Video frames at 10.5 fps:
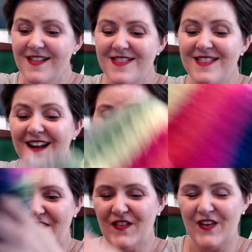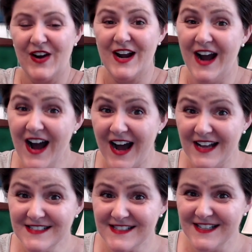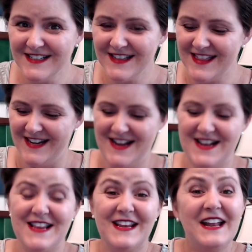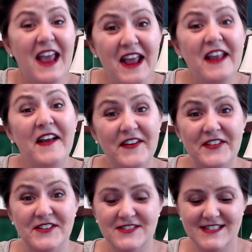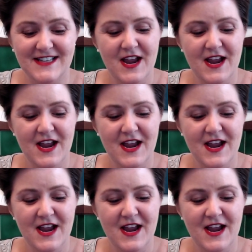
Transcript: that I forgot that I needed 8 colors.